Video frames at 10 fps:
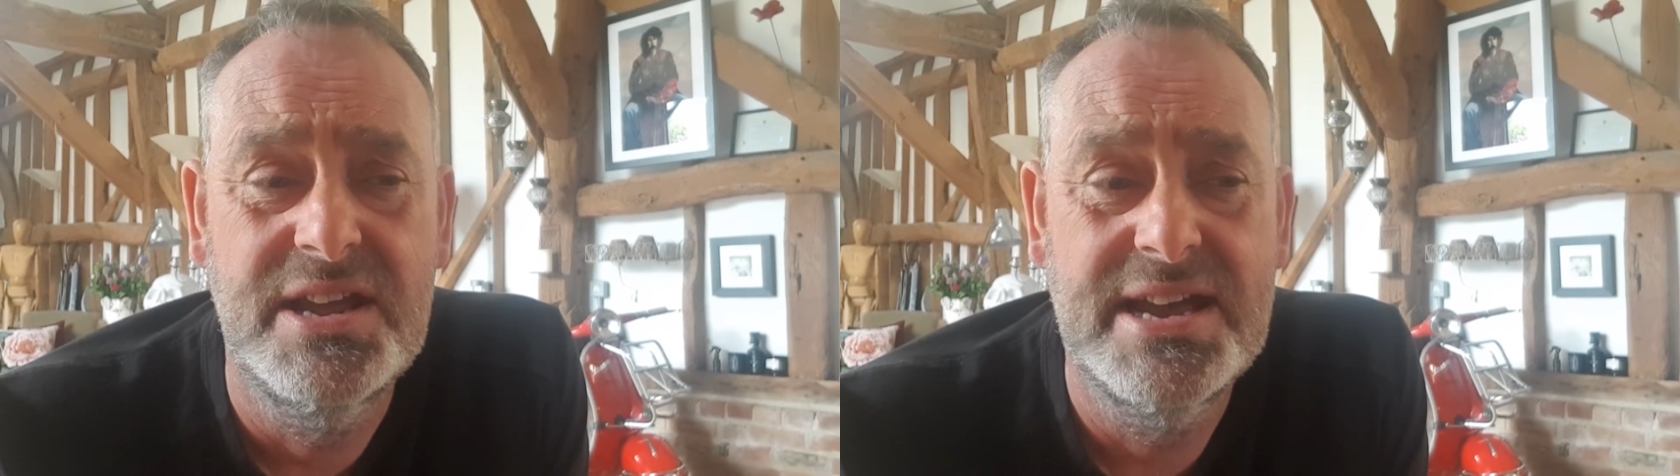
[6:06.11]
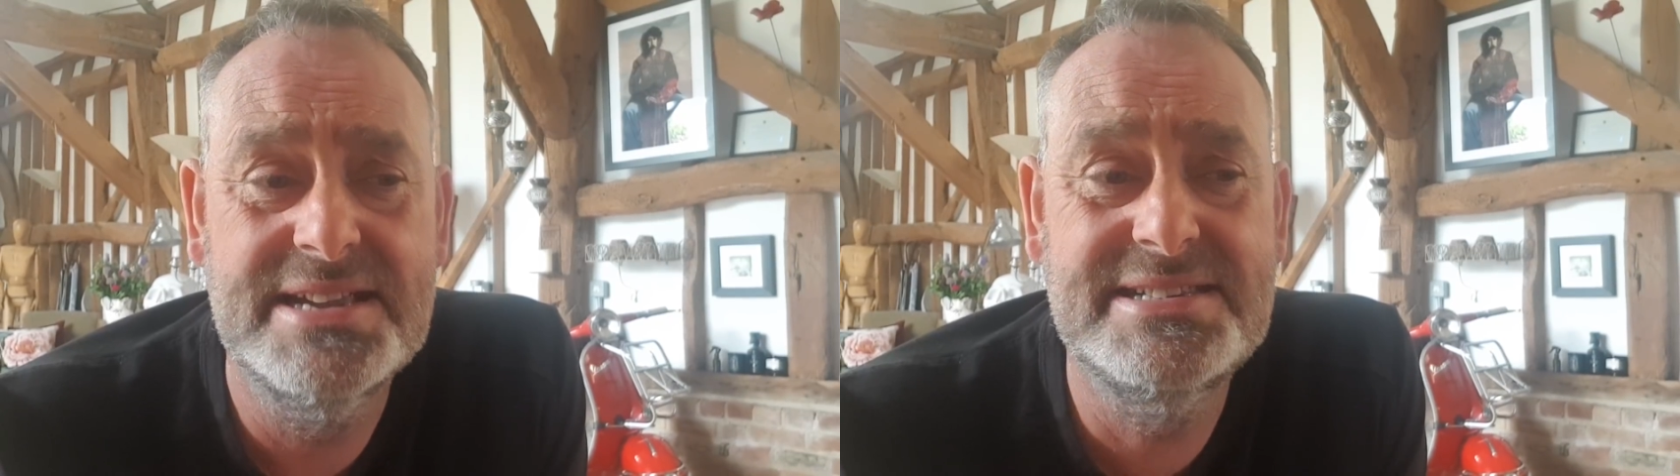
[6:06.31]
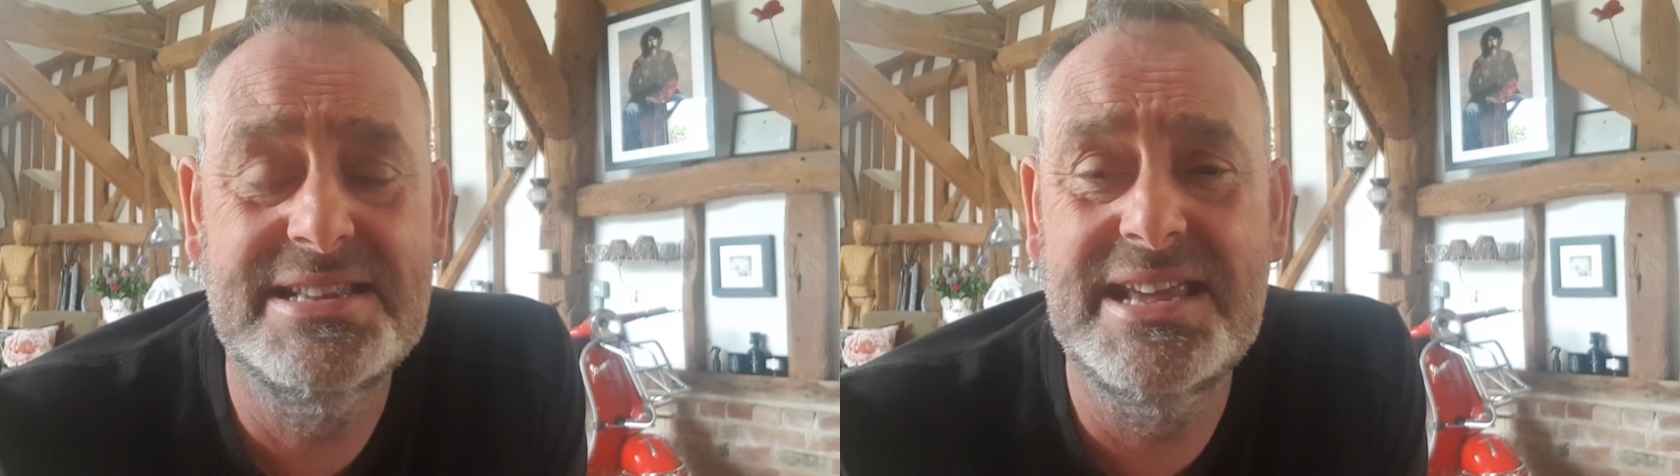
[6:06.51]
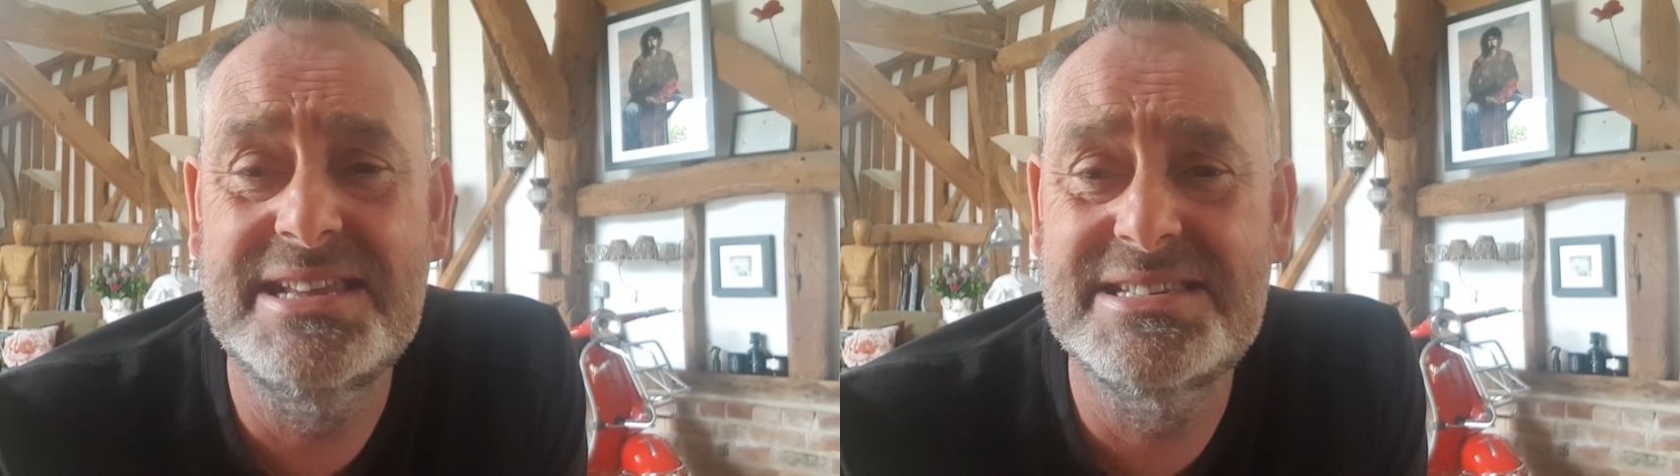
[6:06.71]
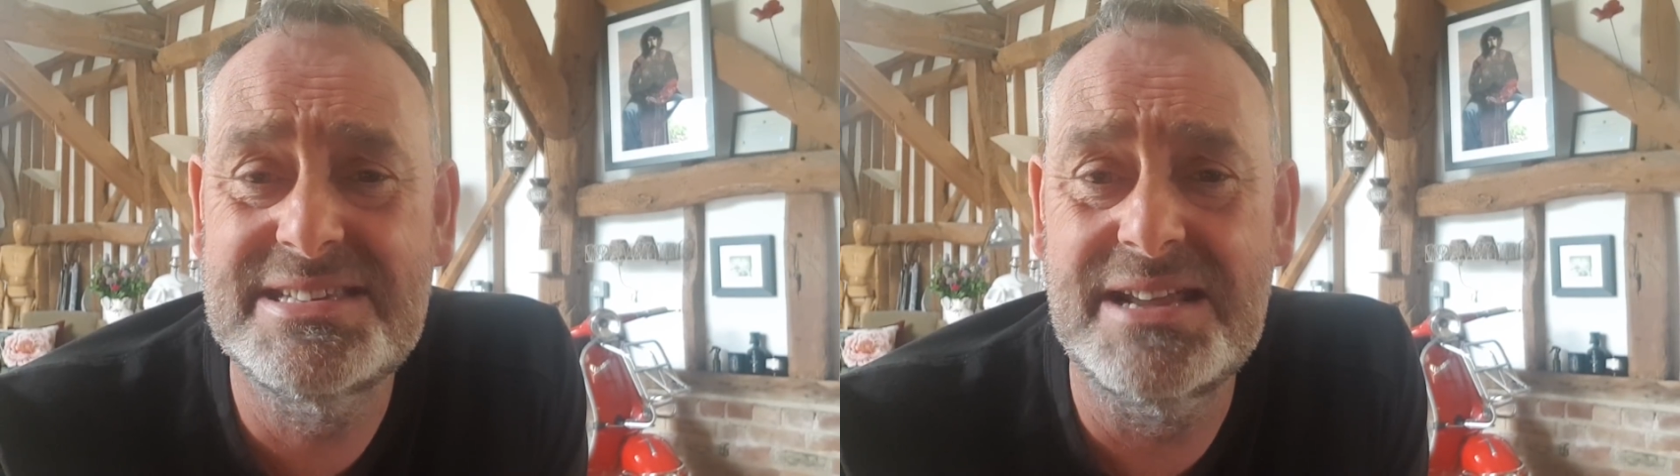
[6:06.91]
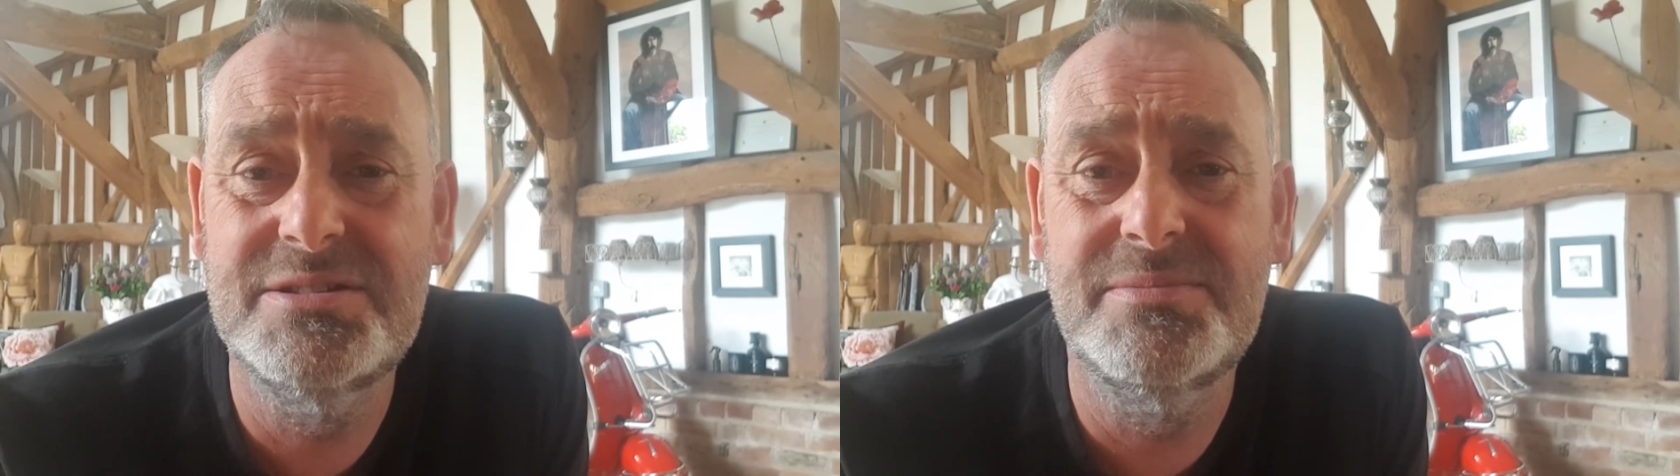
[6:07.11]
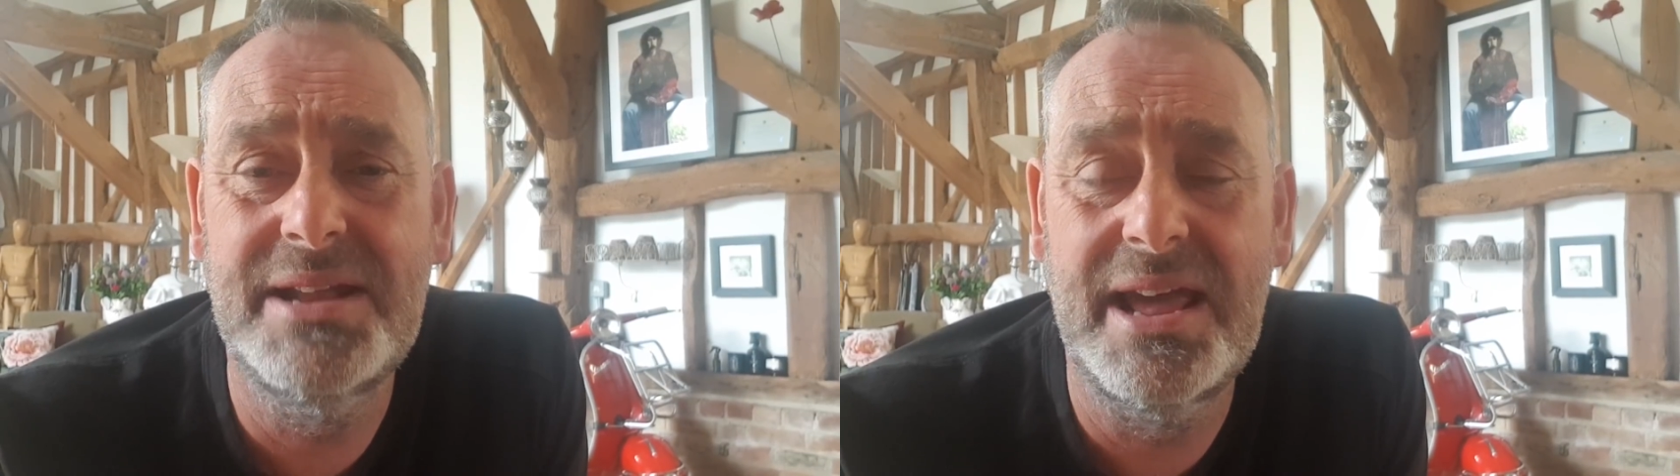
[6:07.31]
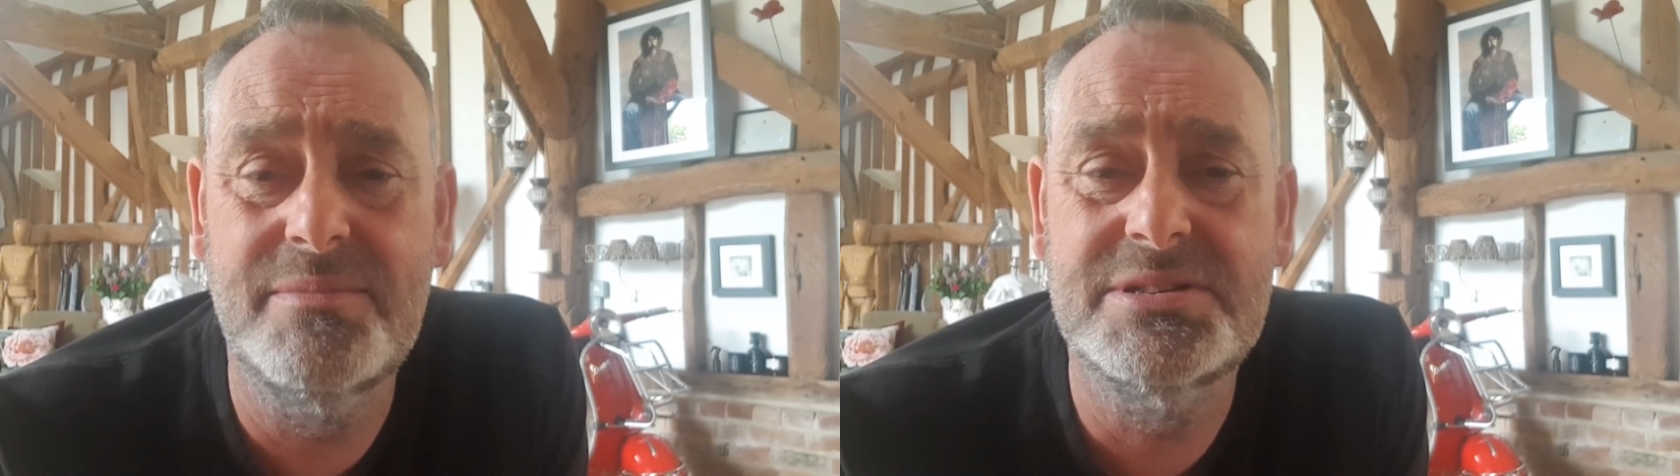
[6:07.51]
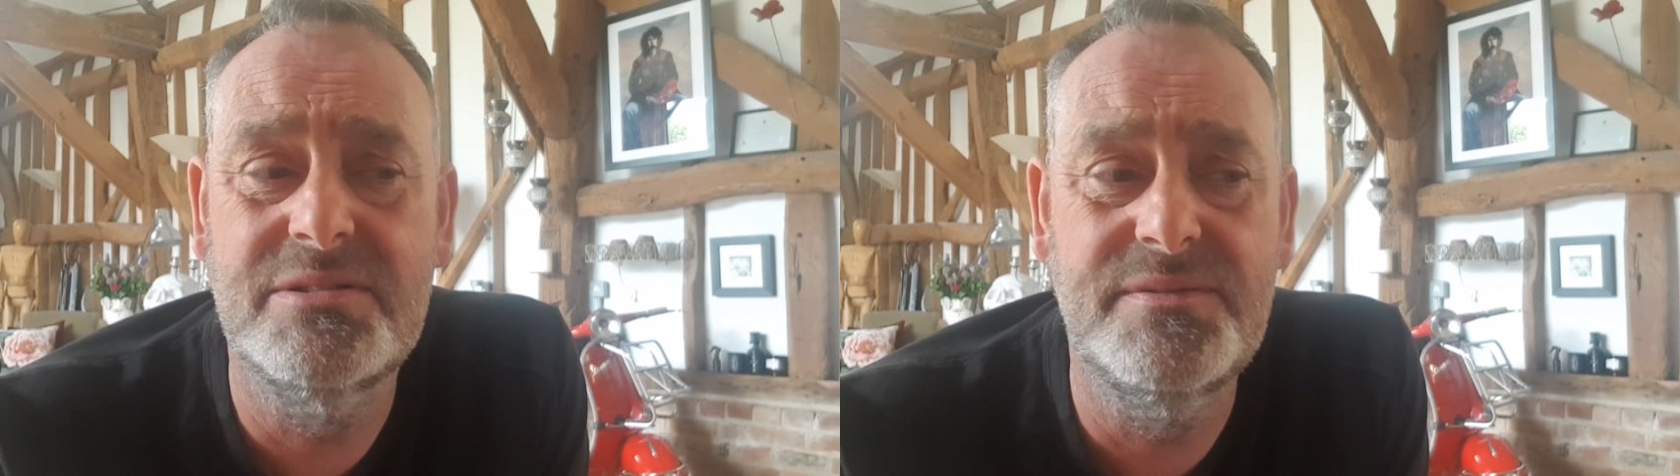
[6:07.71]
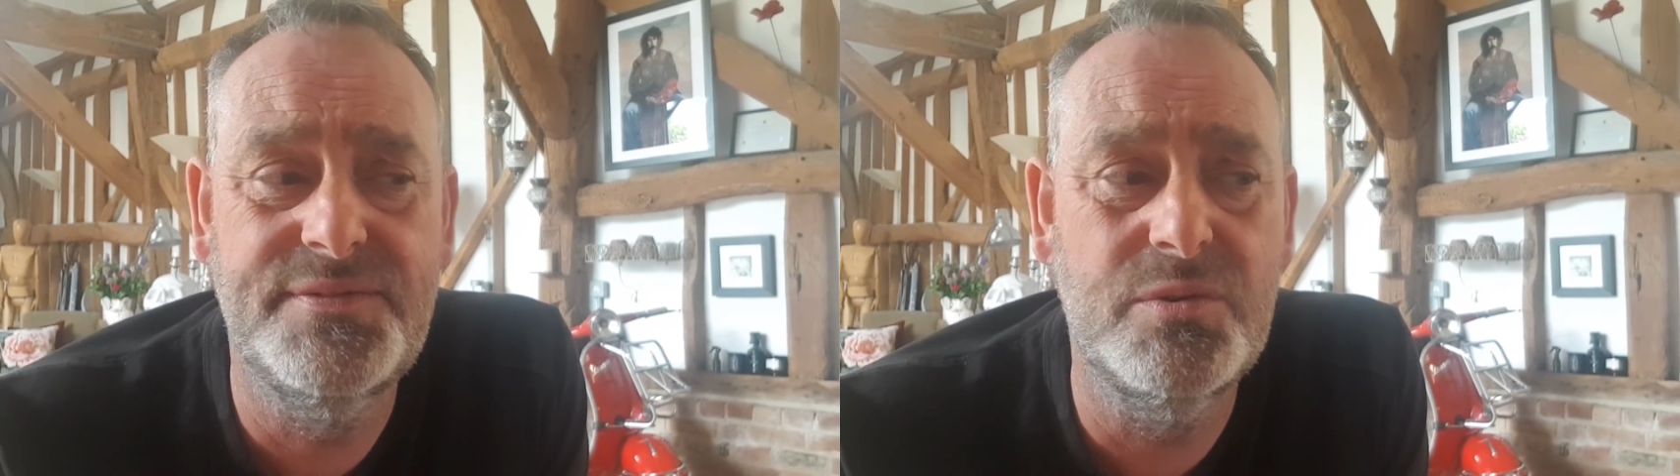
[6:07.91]
has said that it saves them an
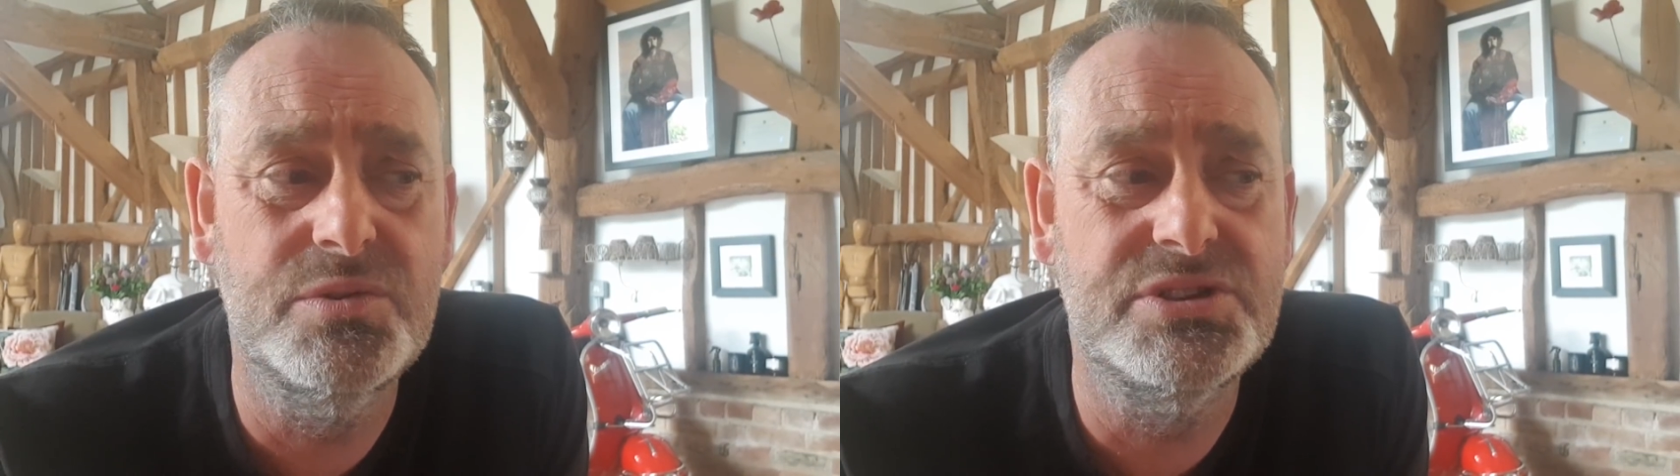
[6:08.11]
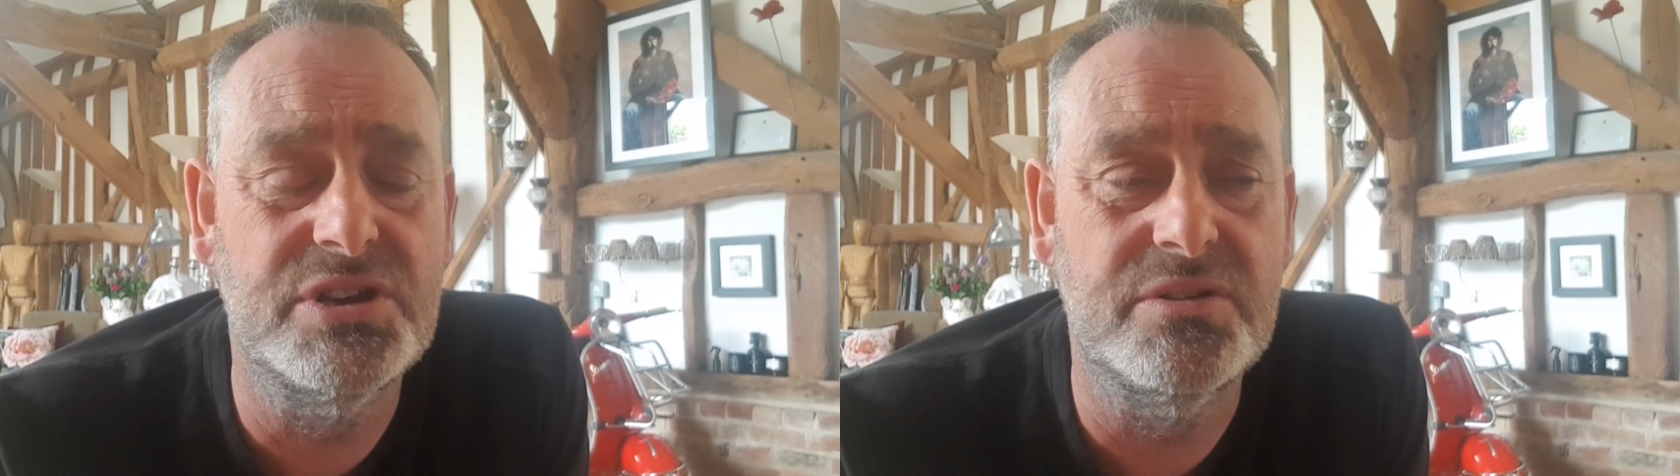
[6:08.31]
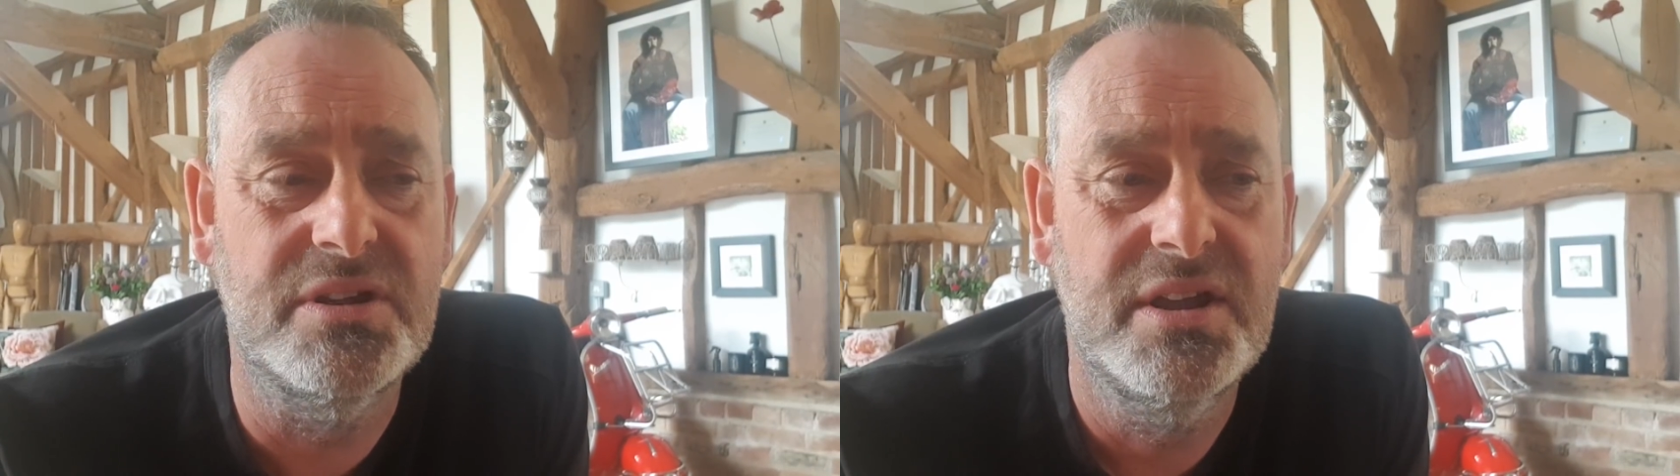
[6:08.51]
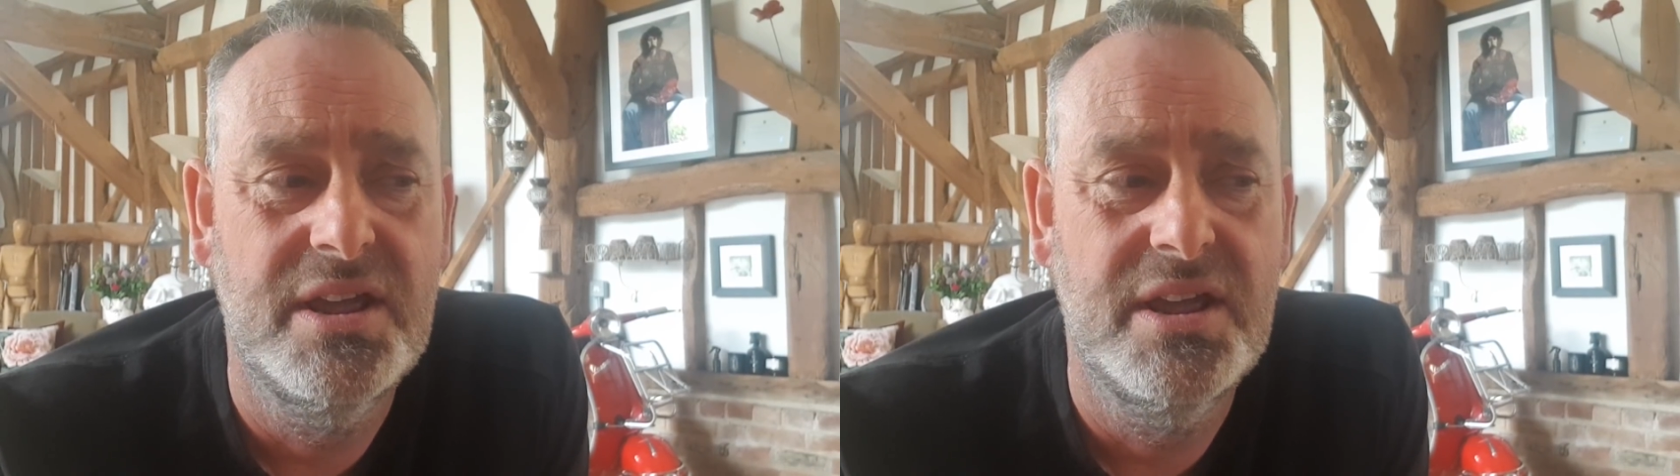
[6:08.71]
absolute fortune.